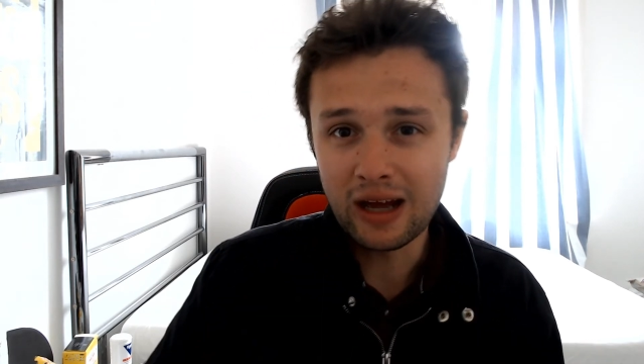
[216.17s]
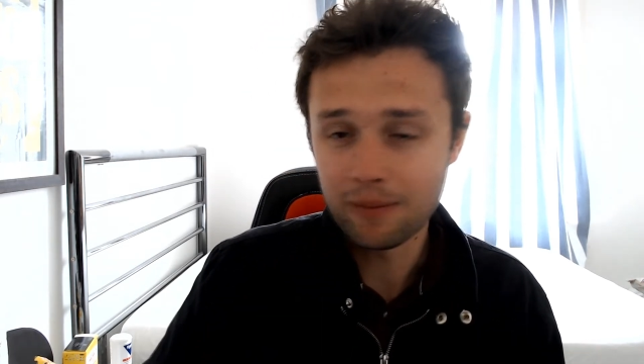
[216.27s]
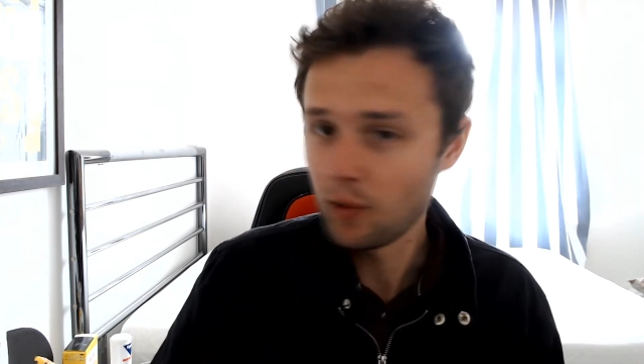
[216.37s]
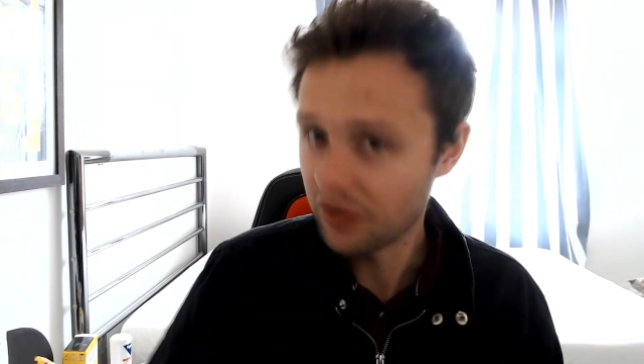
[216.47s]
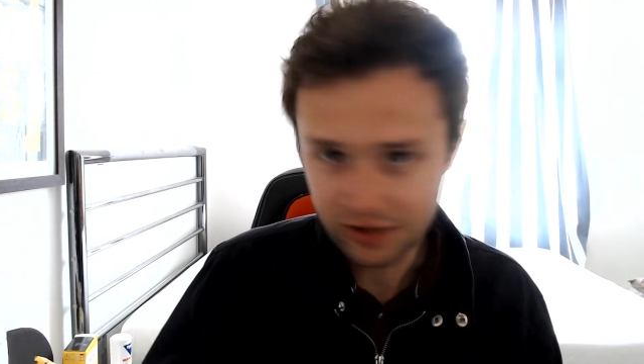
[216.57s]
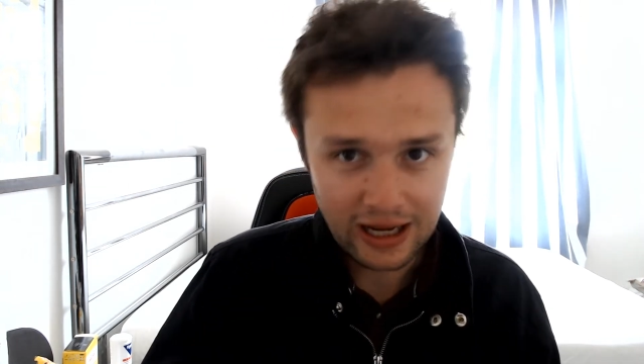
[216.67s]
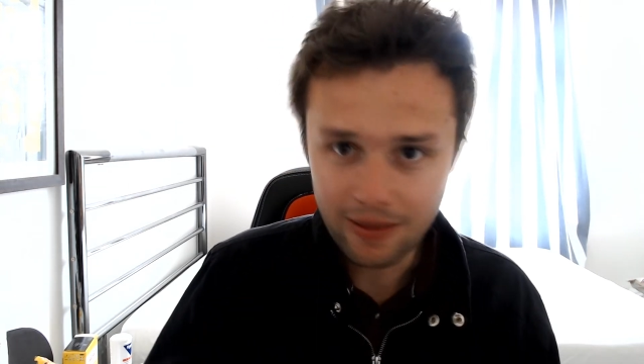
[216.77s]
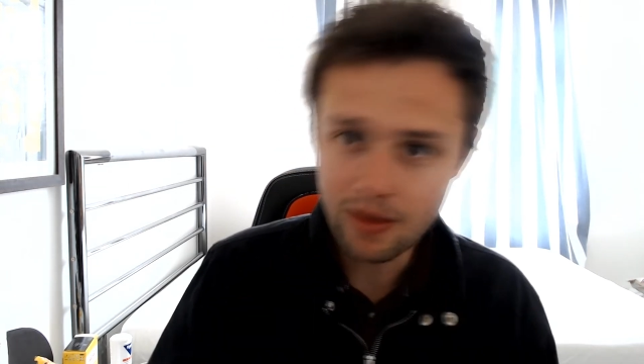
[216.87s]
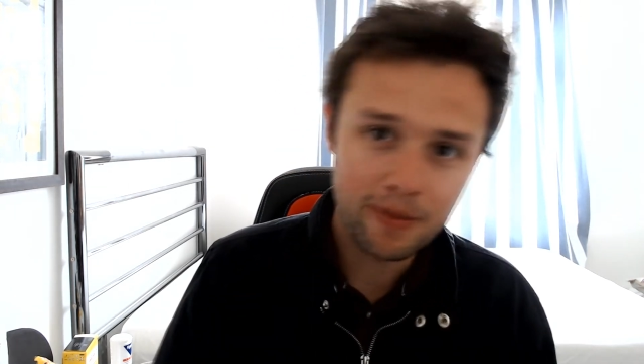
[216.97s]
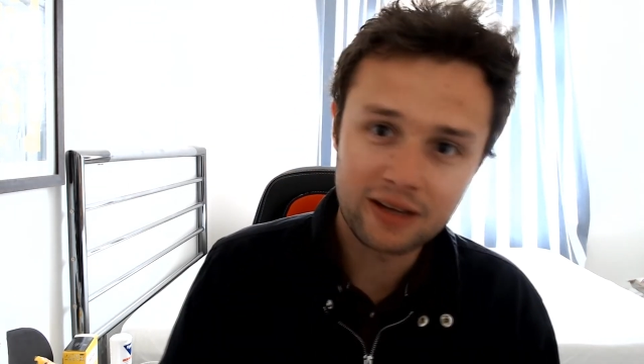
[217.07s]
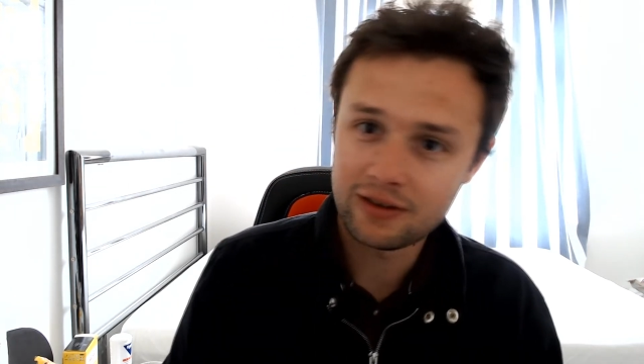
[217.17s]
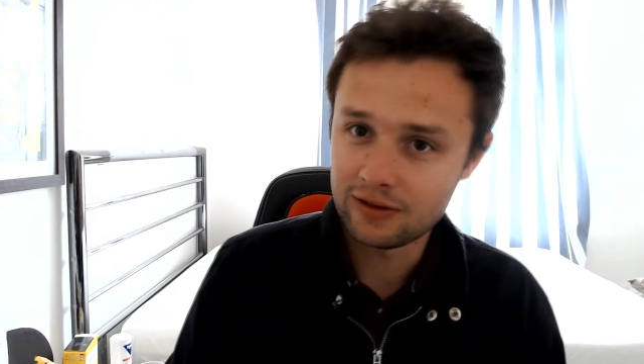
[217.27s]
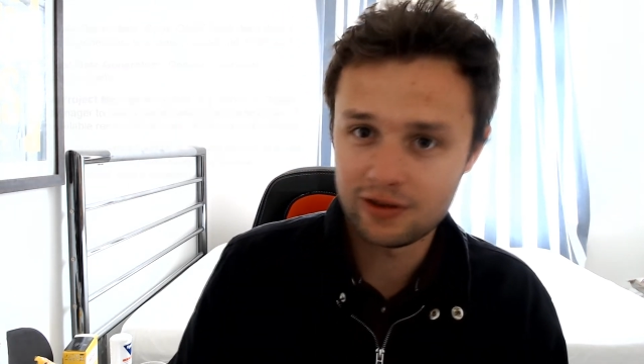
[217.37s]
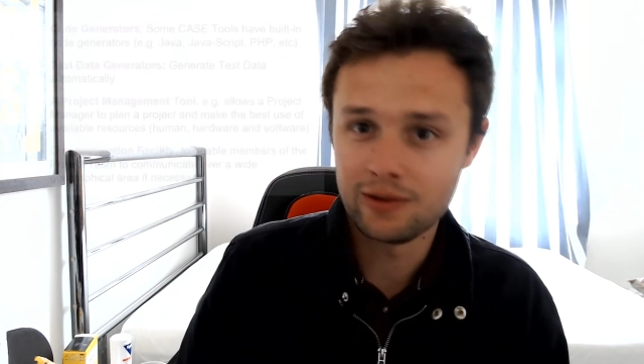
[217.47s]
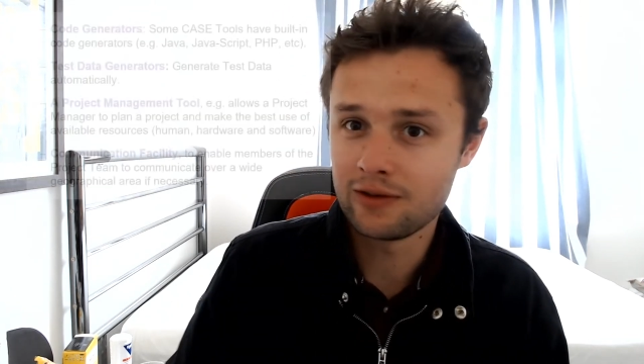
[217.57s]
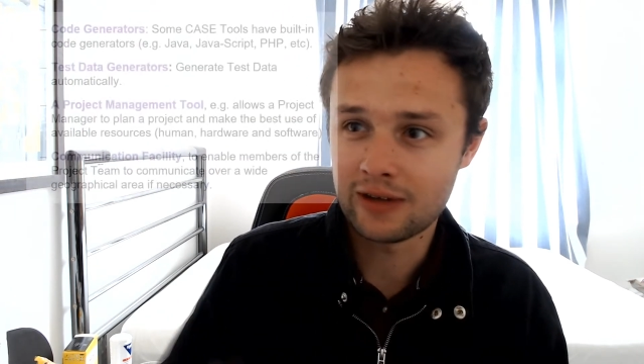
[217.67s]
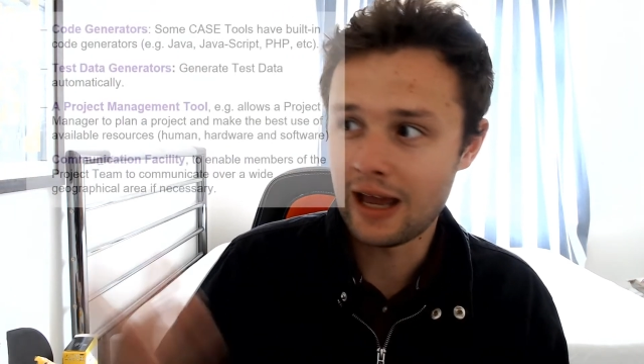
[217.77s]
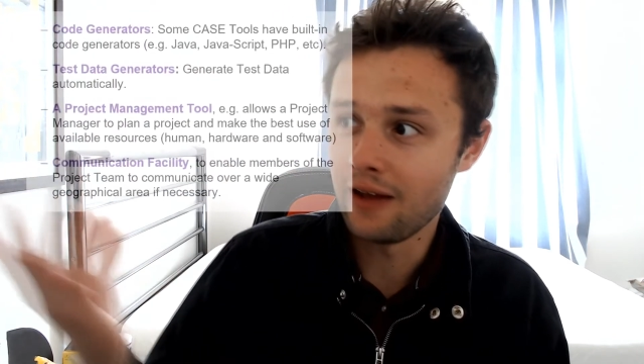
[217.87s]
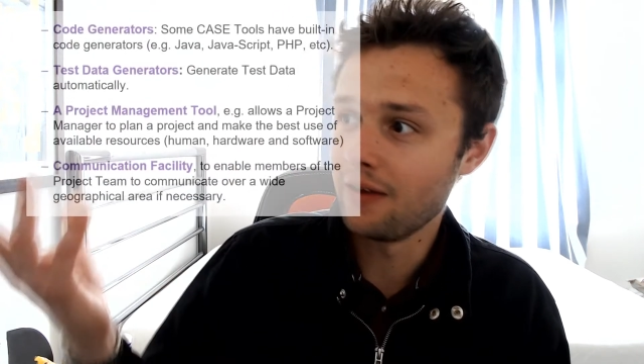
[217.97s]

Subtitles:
Once again, the best thing to do is to get another